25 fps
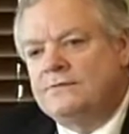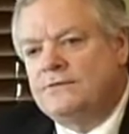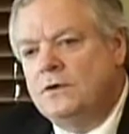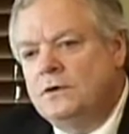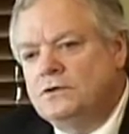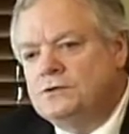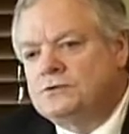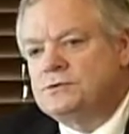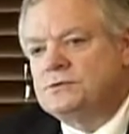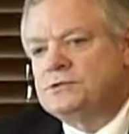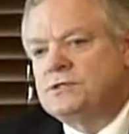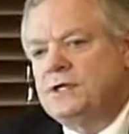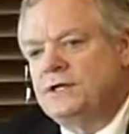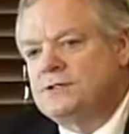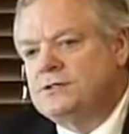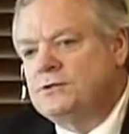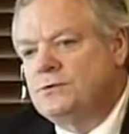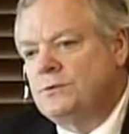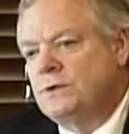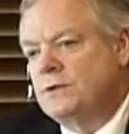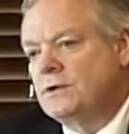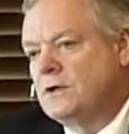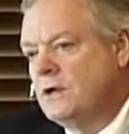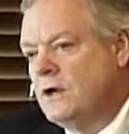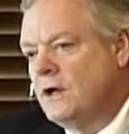first
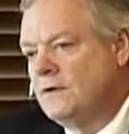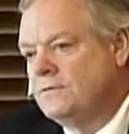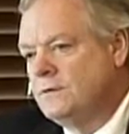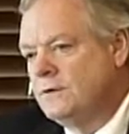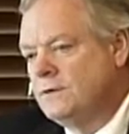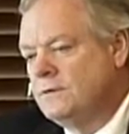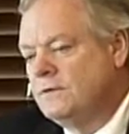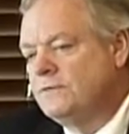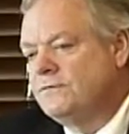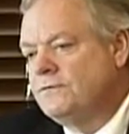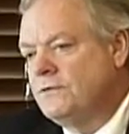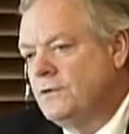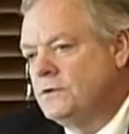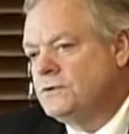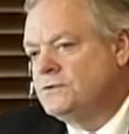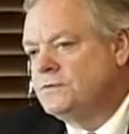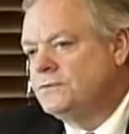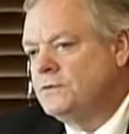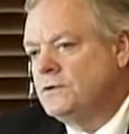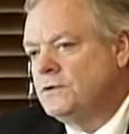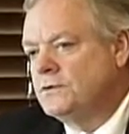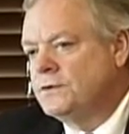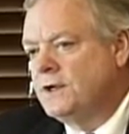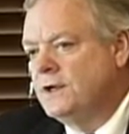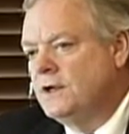recession recovered, the
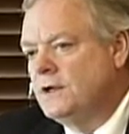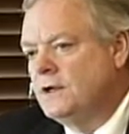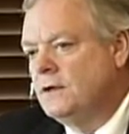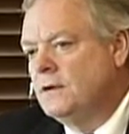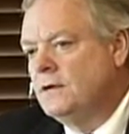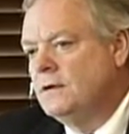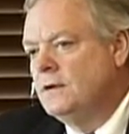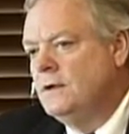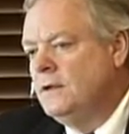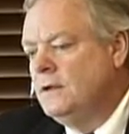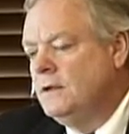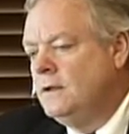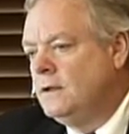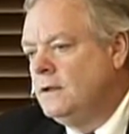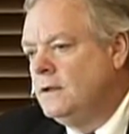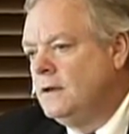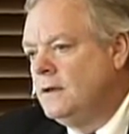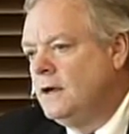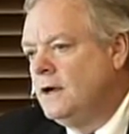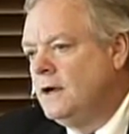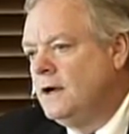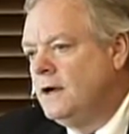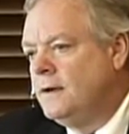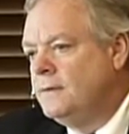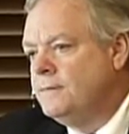first full year
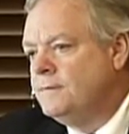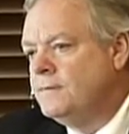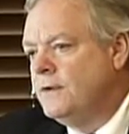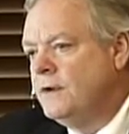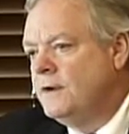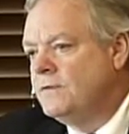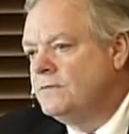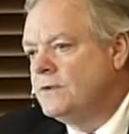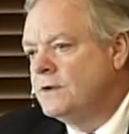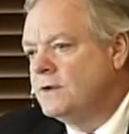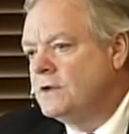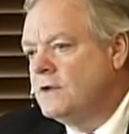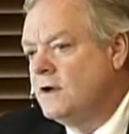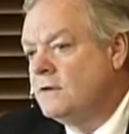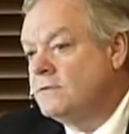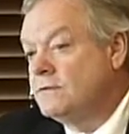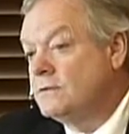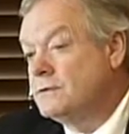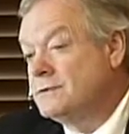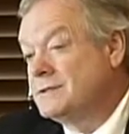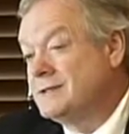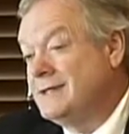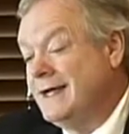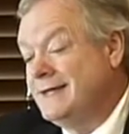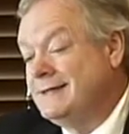of
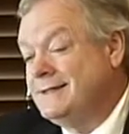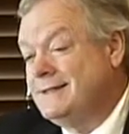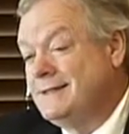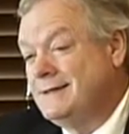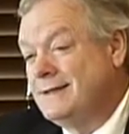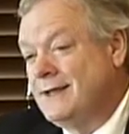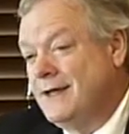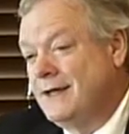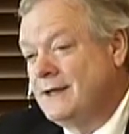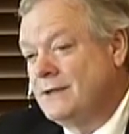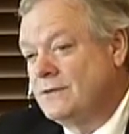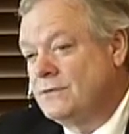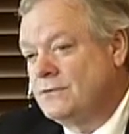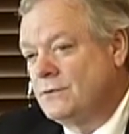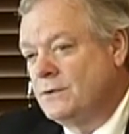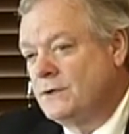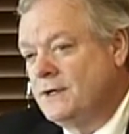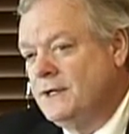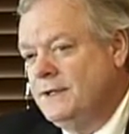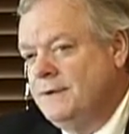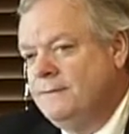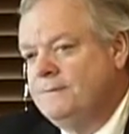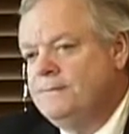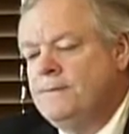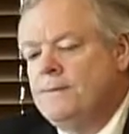recovery was
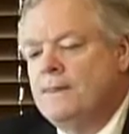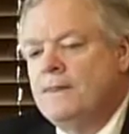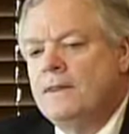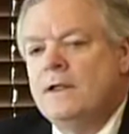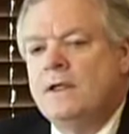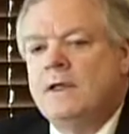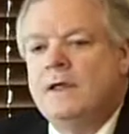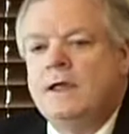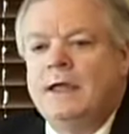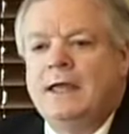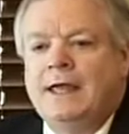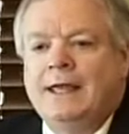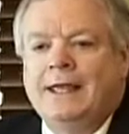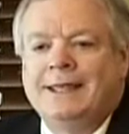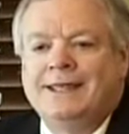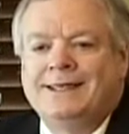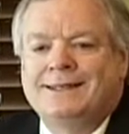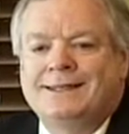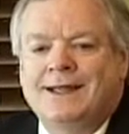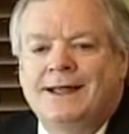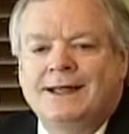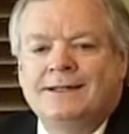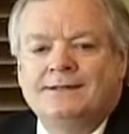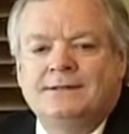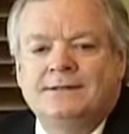1993.
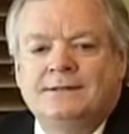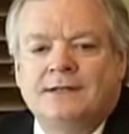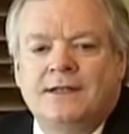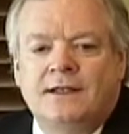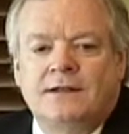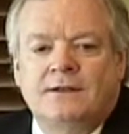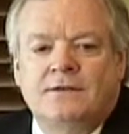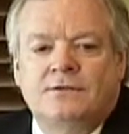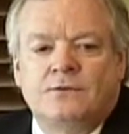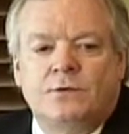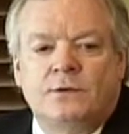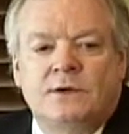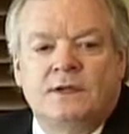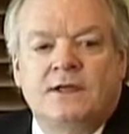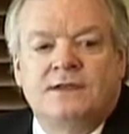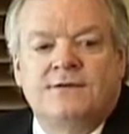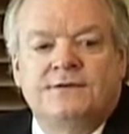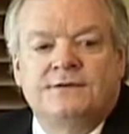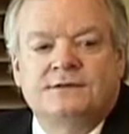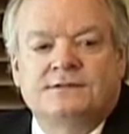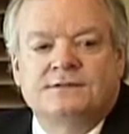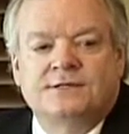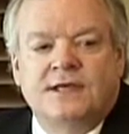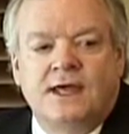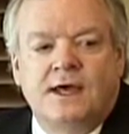In 1993,
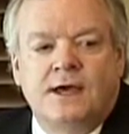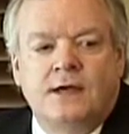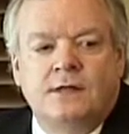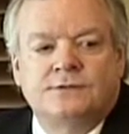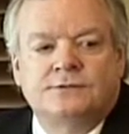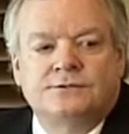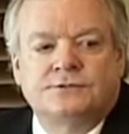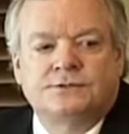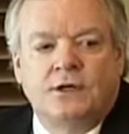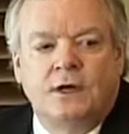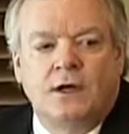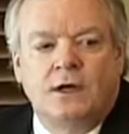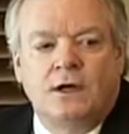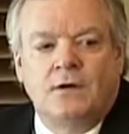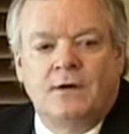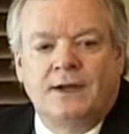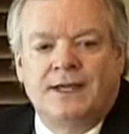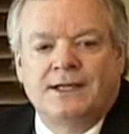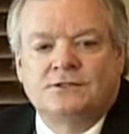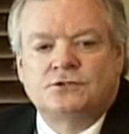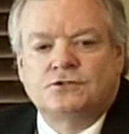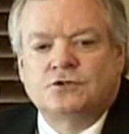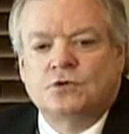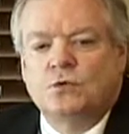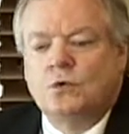the South saw
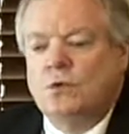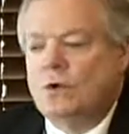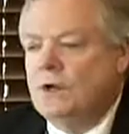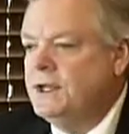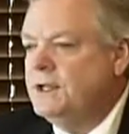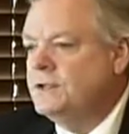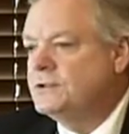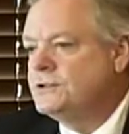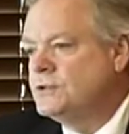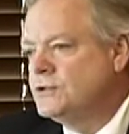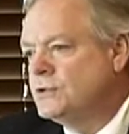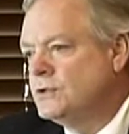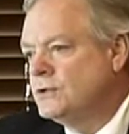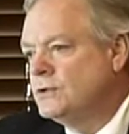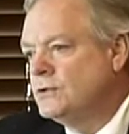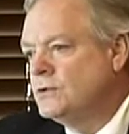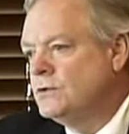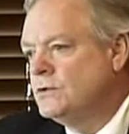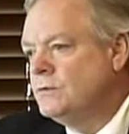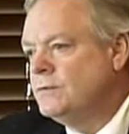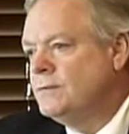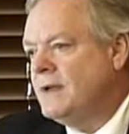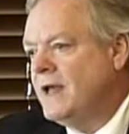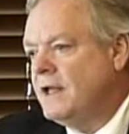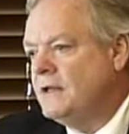a
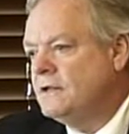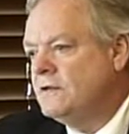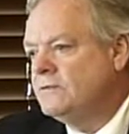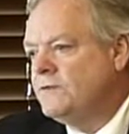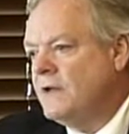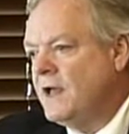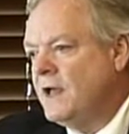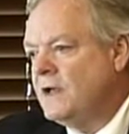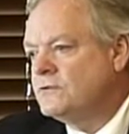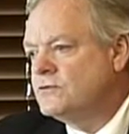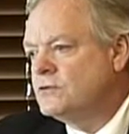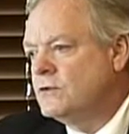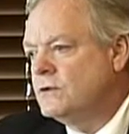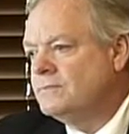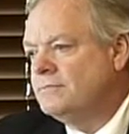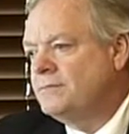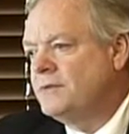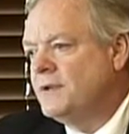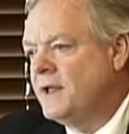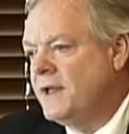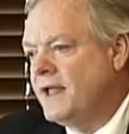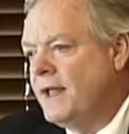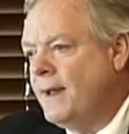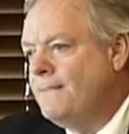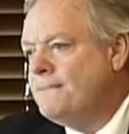22 manufacturing
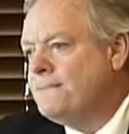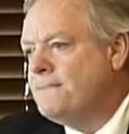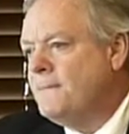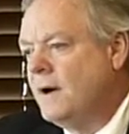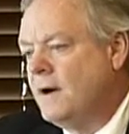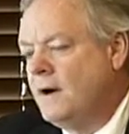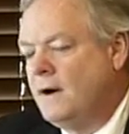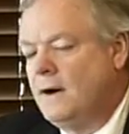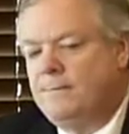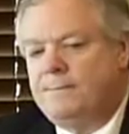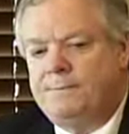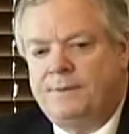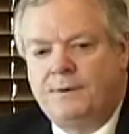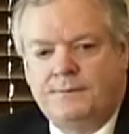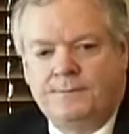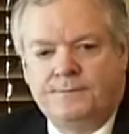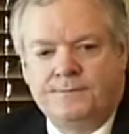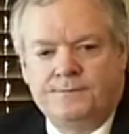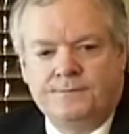plant bump